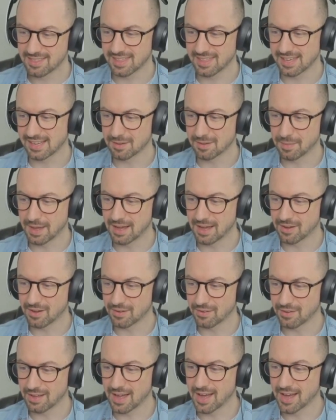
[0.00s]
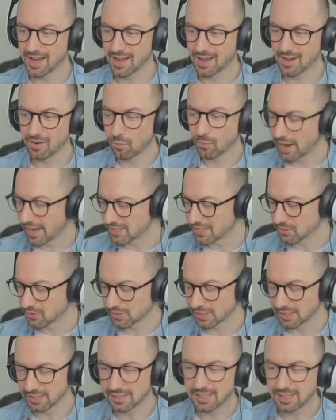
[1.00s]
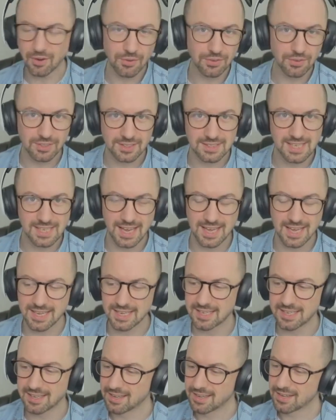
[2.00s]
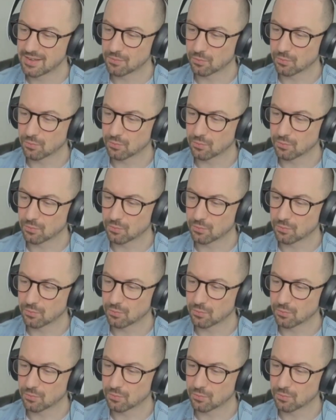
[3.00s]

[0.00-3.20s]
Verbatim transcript: think about uh where you're going to go on the date